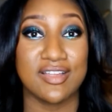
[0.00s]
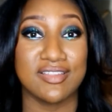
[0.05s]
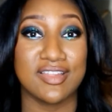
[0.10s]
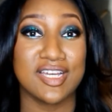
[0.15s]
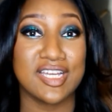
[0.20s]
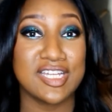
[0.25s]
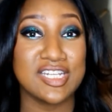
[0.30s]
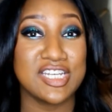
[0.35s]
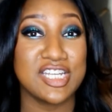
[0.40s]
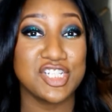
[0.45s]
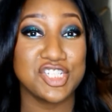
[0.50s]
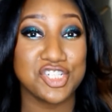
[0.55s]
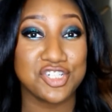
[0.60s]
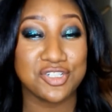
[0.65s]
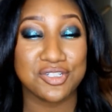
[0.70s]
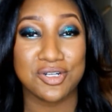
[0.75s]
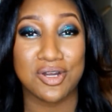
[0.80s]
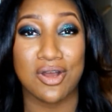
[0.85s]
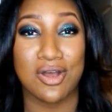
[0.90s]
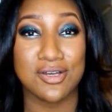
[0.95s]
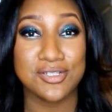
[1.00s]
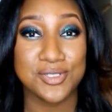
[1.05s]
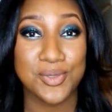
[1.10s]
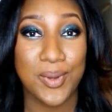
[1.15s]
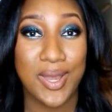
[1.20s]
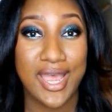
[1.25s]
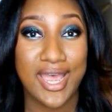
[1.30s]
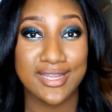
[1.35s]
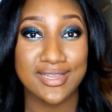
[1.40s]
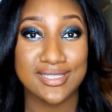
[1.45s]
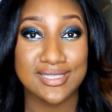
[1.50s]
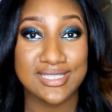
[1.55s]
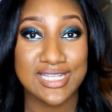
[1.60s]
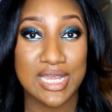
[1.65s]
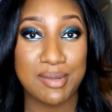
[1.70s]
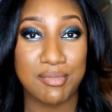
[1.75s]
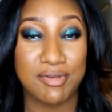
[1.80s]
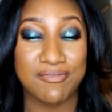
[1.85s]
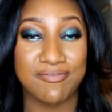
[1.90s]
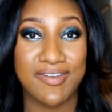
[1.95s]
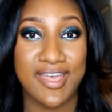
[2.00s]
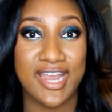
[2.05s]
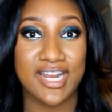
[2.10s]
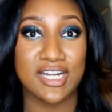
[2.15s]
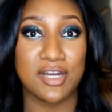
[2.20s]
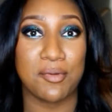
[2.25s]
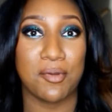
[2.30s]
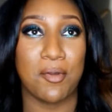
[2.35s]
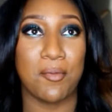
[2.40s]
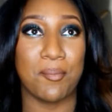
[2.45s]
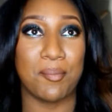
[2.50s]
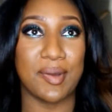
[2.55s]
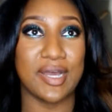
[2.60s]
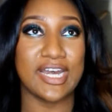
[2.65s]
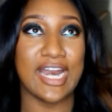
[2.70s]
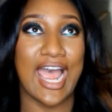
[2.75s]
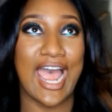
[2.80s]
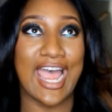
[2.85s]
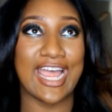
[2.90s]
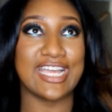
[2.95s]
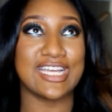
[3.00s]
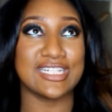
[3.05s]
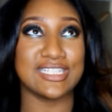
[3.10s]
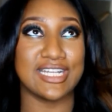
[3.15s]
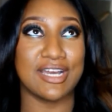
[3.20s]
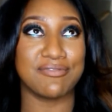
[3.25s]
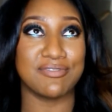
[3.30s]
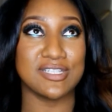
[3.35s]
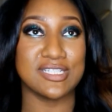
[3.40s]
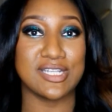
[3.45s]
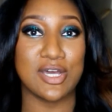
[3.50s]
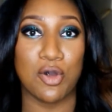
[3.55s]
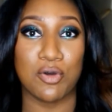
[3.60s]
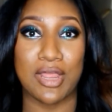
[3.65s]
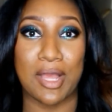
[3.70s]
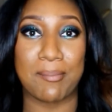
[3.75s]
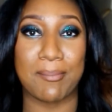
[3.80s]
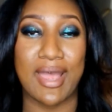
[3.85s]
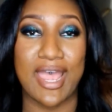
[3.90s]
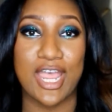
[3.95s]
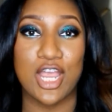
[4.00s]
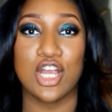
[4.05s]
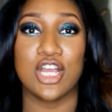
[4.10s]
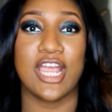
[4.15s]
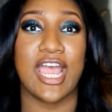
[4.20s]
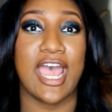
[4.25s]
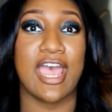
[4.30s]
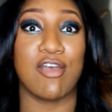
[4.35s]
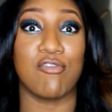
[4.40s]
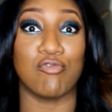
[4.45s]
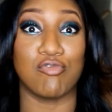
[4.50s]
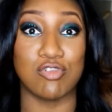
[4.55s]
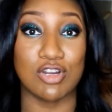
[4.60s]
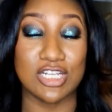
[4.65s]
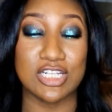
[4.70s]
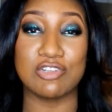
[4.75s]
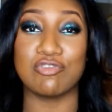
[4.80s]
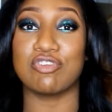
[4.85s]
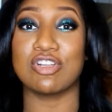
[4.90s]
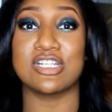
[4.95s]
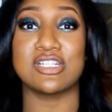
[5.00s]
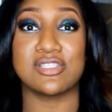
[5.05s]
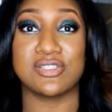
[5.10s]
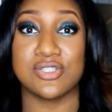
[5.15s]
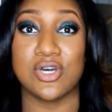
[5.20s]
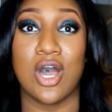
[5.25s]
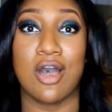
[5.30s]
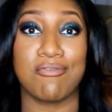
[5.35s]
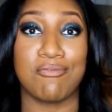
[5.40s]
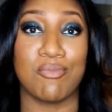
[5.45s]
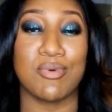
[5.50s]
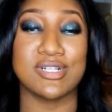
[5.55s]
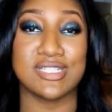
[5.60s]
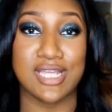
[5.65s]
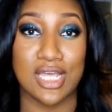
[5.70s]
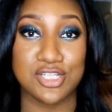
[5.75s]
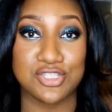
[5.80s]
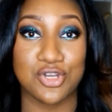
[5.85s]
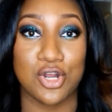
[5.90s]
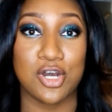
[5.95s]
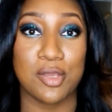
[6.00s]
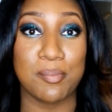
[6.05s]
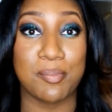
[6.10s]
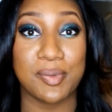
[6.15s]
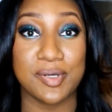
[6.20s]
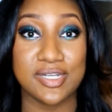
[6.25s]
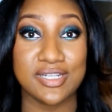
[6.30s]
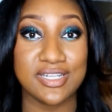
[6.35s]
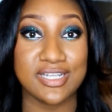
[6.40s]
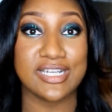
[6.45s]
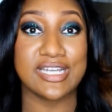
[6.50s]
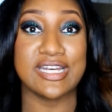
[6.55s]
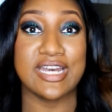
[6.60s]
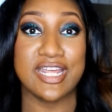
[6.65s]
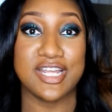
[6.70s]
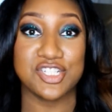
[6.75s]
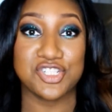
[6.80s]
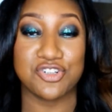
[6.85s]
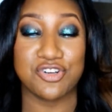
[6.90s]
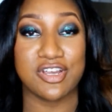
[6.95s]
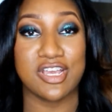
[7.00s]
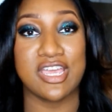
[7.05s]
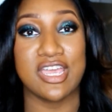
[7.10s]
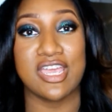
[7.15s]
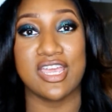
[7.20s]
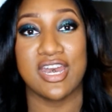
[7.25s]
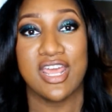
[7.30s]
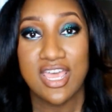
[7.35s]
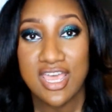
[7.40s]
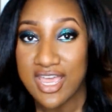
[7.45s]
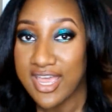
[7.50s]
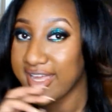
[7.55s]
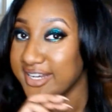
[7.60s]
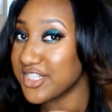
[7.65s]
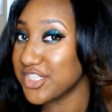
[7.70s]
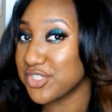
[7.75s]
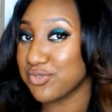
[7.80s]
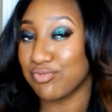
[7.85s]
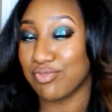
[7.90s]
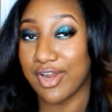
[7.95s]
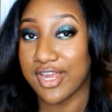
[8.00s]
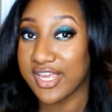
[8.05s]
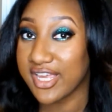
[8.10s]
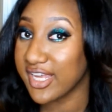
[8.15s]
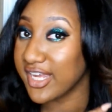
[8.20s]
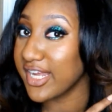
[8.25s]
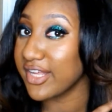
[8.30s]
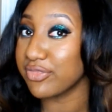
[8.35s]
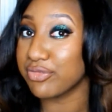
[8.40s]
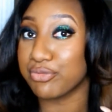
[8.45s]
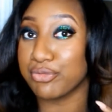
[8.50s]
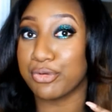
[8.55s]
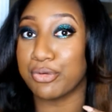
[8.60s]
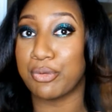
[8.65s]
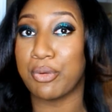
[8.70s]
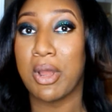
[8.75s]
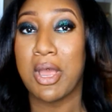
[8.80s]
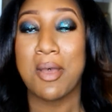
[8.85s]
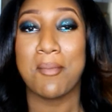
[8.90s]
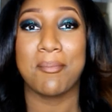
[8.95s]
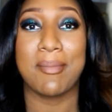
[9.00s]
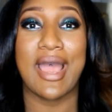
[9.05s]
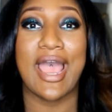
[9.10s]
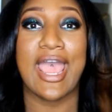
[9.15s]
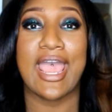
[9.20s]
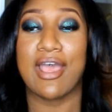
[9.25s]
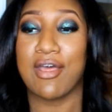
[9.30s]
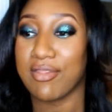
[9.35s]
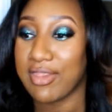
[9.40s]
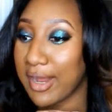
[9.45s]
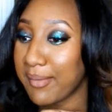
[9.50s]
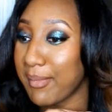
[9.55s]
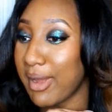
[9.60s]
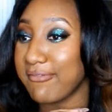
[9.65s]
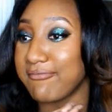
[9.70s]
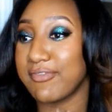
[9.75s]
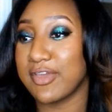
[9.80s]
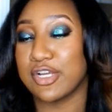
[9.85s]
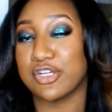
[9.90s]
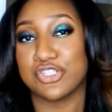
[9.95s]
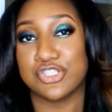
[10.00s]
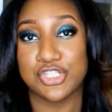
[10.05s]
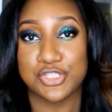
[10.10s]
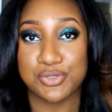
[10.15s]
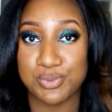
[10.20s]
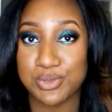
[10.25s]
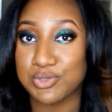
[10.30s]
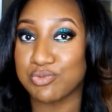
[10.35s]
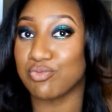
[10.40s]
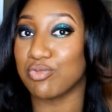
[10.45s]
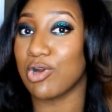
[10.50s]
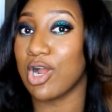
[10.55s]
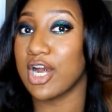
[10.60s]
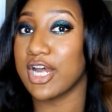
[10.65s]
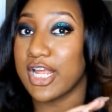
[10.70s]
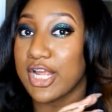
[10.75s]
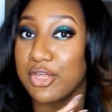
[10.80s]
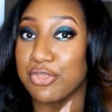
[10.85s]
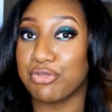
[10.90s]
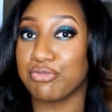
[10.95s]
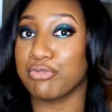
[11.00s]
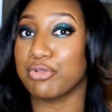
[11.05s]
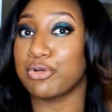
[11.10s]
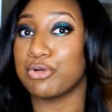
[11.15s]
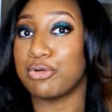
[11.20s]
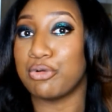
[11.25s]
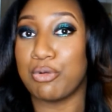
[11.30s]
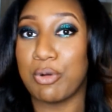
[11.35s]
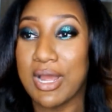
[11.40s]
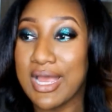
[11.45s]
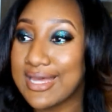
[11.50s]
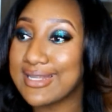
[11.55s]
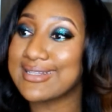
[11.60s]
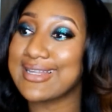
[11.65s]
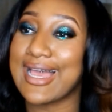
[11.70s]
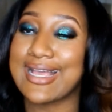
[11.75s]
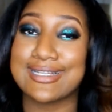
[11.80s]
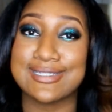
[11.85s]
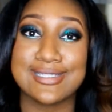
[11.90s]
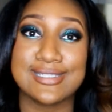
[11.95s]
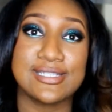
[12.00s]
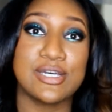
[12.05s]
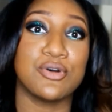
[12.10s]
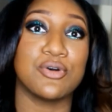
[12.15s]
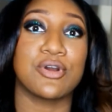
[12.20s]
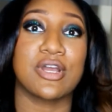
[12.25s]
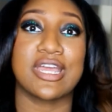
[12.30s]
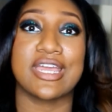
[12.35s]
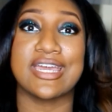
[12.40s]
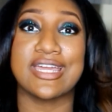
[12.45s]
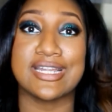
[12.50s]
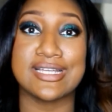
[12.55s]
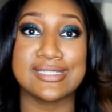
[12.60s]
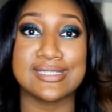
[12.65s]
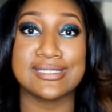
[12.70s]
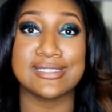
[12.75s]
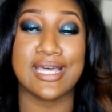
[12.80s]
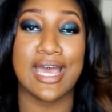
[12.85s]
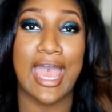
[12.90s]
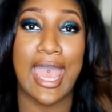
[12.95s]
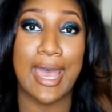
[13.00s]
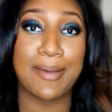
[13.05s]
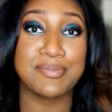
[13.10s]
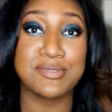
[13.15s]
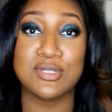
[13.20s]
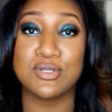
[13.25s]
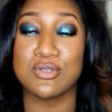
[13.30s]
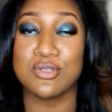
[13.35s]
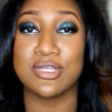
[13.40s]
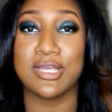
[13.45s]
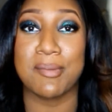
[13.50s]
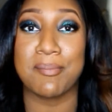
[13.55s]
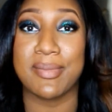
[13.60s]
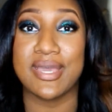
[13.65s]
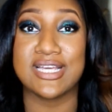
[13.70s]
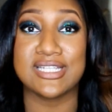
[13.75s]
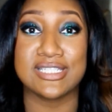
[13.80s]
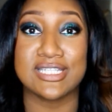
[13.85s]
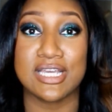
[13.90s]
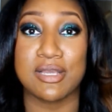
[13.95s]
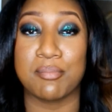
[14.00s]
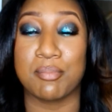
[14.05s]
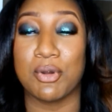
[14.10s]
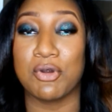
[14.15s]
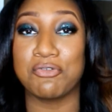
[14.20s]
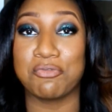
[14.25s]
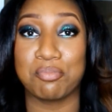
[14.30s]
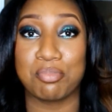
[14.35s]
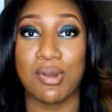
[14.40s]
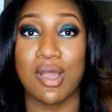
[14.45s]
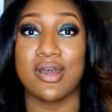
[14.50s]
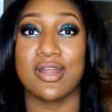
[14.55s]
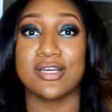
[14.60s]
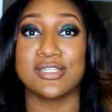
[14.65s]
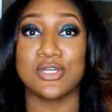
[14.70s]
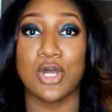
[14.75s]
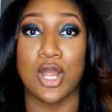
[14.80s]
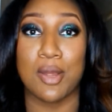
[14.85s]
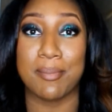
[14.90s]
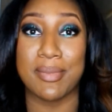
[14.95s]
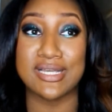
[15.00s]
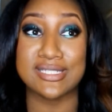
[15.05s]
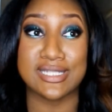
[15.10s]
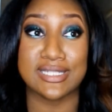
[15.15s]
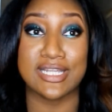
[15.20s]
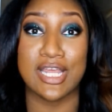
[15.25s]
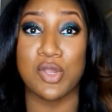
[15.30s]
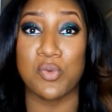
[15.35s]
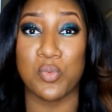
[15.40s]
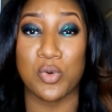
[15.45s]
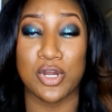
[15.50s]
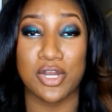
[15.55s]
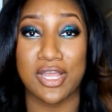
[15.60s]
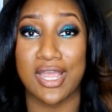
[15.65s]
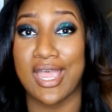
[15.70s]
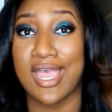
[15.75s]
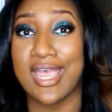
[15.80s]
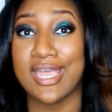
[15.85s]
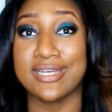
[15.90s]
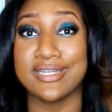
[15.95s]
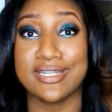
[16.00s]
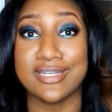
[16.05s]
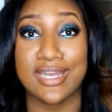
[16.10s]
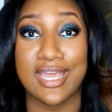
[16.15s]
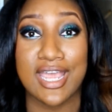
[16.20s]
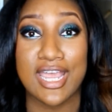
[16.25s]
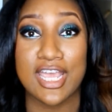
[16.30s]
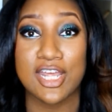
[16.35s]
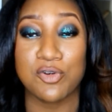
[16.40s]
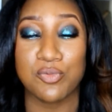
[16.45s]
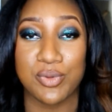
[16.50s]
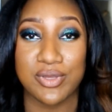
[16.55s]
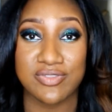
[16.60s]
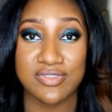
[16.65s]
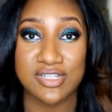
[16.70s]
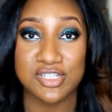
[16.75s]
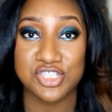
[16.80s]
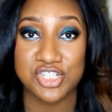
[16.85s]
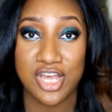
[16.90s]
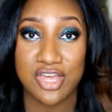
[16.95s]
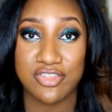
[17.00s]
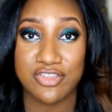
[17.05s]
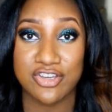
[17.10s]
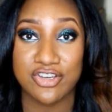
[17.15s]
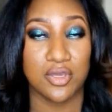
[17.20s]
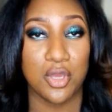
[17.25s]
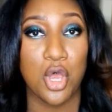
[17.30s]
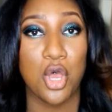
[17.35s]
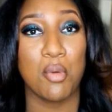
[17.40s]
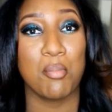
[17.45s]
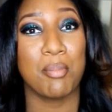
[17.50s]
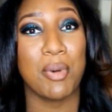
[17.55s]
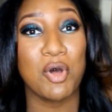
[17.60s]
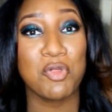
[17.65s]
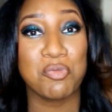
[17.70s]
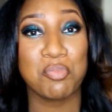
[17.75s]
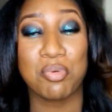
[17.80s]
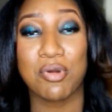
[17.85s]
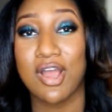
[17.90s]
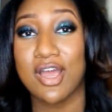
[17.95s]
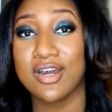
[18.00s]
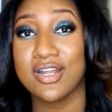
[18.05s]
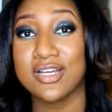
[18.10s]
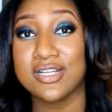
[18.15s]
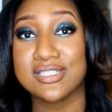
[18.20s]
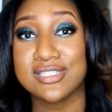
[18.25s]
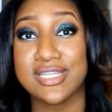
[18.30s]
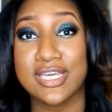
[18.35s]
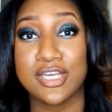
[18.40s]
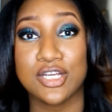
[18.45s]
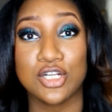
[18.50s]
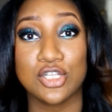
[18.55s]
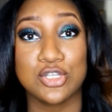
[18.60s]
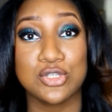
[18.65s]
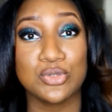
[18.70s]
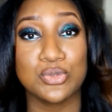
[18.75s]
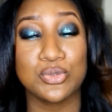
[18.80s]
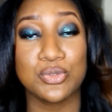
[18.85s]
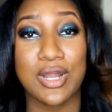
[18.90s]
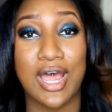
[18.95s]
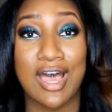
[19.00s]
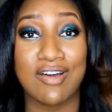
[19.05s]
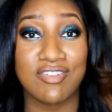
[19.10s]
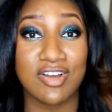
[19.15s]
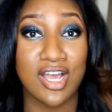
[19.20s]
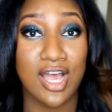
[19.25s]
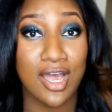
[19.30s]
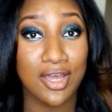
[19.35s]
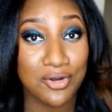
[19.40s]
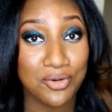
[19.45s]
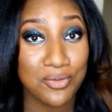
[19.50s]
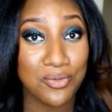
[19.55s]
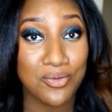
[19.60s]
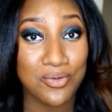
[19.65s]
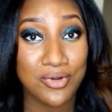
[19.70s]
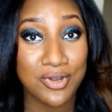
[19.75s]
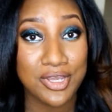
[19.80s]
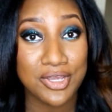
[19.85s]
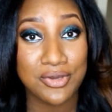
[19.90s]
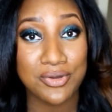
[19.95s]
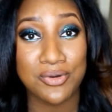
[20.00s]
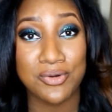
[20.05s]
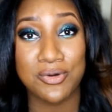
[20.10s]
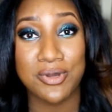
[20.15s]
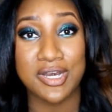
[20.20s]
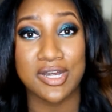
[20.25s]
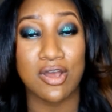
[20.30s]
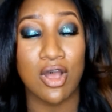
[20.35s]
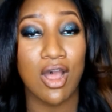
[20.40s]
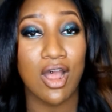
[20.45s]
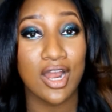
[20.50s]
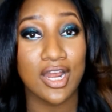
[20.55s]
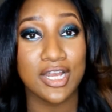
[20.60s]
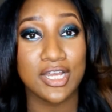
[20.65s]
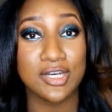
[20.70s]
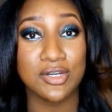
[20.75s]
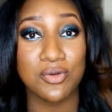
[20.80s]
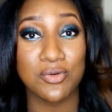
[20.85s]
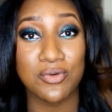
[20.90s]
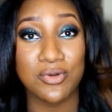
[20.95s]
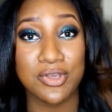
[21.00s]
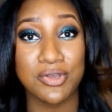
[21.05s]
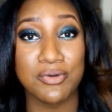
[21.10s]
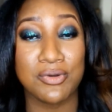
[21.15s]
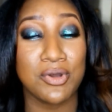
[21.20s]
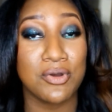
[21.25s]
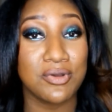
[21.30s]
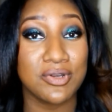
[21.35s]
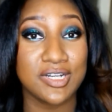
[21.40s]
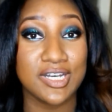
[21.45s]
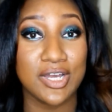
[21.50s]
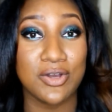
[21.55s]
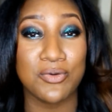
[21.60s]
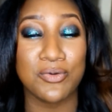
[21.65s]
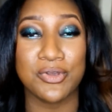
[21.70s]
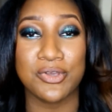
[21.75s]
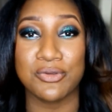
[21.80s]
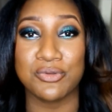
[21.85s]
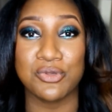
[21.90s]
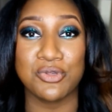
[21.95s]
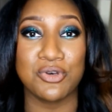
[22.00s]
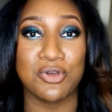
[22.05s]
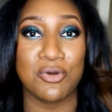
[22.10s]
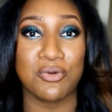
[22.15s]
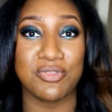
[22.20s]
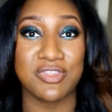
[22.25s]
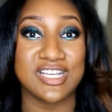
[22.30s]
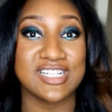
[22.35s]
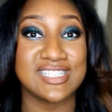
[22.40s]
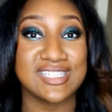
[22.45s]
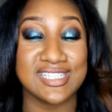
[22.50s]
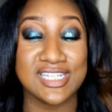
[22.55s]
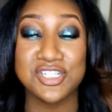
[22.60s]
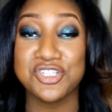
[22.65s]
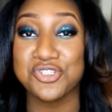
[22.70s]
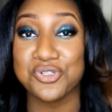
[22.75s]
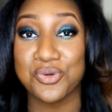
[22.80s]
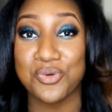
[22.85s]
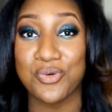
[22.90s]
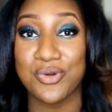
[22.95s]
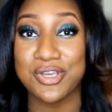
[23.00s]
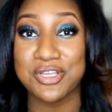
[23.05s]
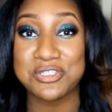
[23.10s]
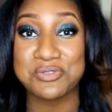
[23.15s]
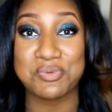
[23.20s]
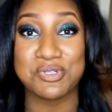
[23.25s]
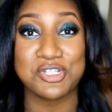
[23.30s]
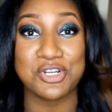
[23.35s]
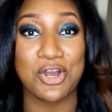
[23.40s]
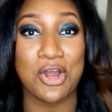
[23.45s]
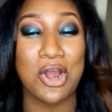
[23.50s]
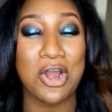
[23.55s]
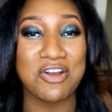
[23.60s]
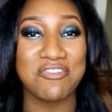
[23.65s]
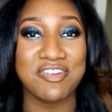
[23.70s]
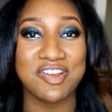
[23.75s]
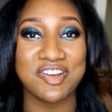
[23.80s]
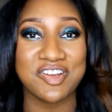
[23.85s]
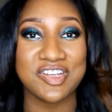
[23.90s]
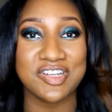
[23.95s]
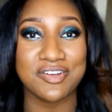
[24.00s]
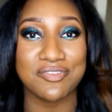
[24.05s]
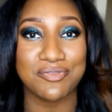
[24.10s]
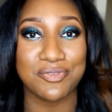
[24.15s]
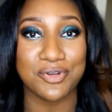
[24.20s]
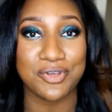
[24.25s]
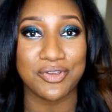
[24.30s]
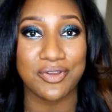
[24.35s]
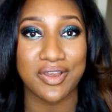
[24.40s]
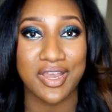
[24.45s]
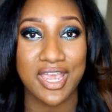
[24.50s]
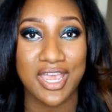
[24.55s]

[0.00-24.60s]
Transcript: The conditioner also had the same effect, but I could definitely tell like my hair got really really soft once I started putting the conditioner in and just breaking it through. My like my fingers just was running through like silk. It is absolutely amazing. Both products are amazing. They work hand in hand with each other. Both products include avocado oil and argan oil, coconut oil, you know, the essential oils, which are all very good for your